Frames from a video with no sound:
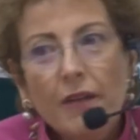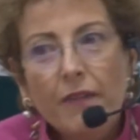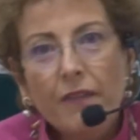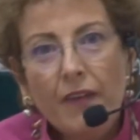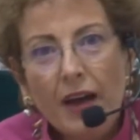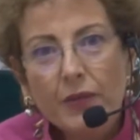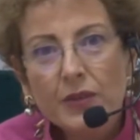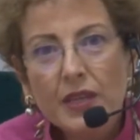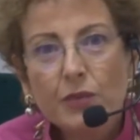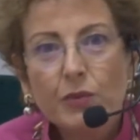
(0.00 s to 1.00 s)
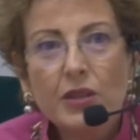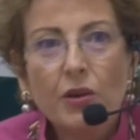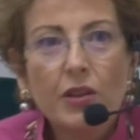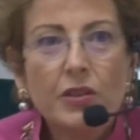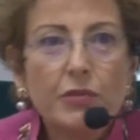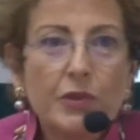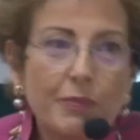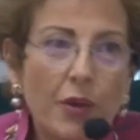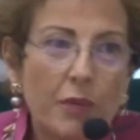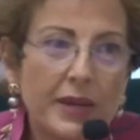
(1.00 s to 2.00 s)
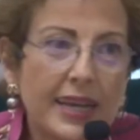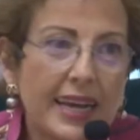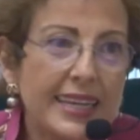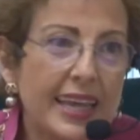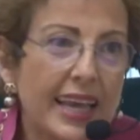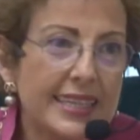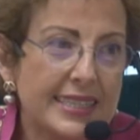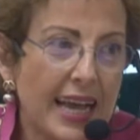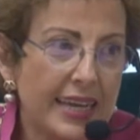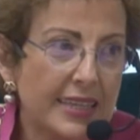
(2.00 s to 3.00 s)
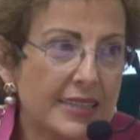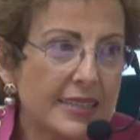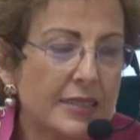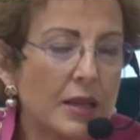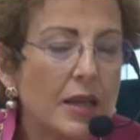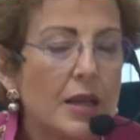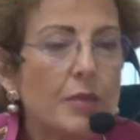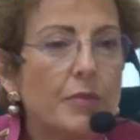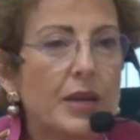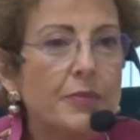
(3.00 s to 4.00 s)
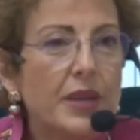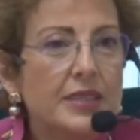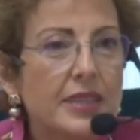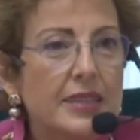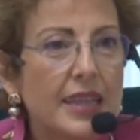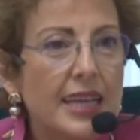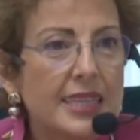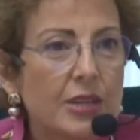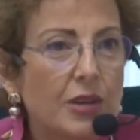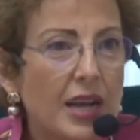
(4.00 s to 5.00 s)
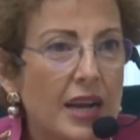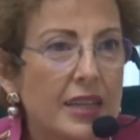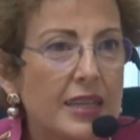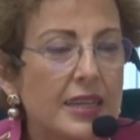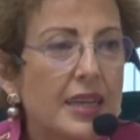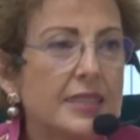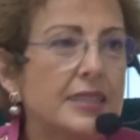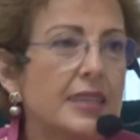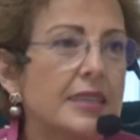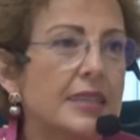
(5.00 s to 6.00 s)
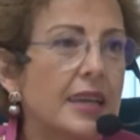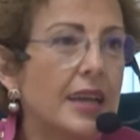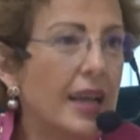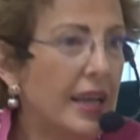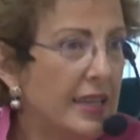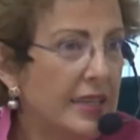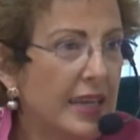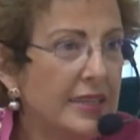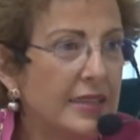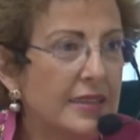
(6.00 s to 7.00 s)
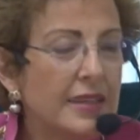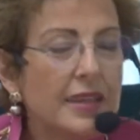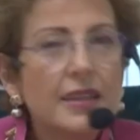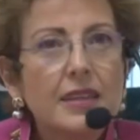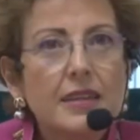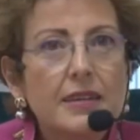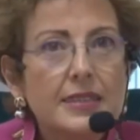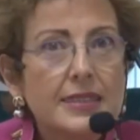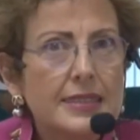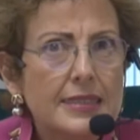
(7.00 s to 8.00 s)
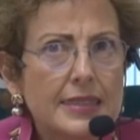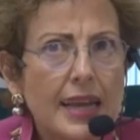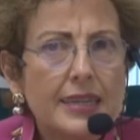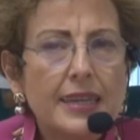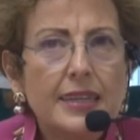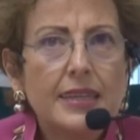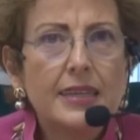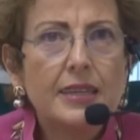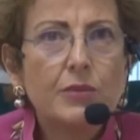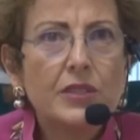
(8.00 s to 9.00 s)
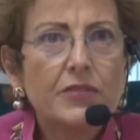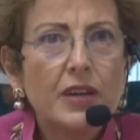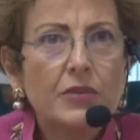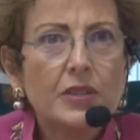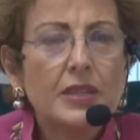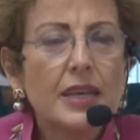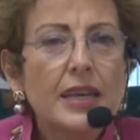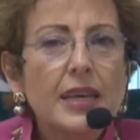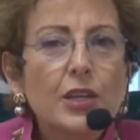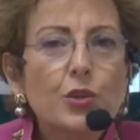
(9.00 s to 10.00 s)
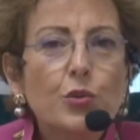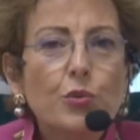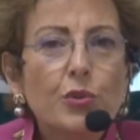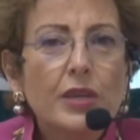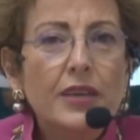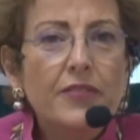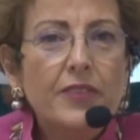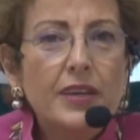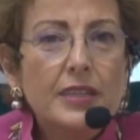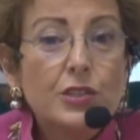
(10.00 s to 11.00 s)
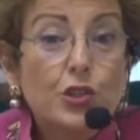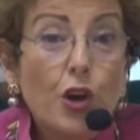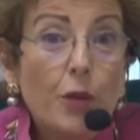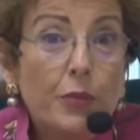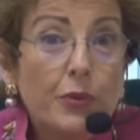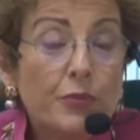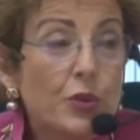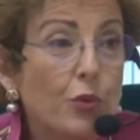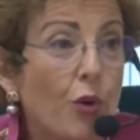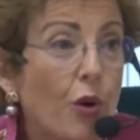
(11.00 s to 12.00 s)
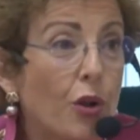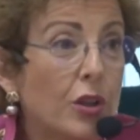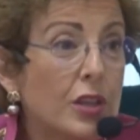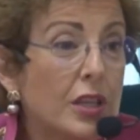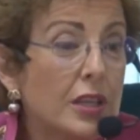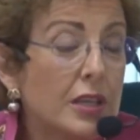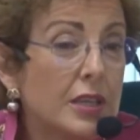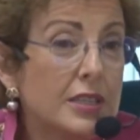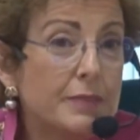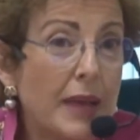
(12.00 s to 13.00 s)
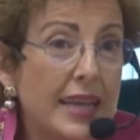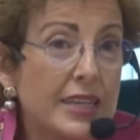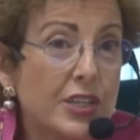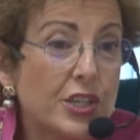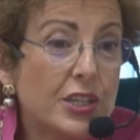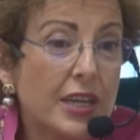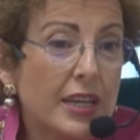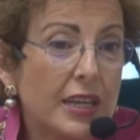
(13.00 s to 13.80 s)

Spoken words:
founded with all the Republican exiles by President Lázaro Cárdenas in 1939, I think it was founded, to give a job to all the Spanish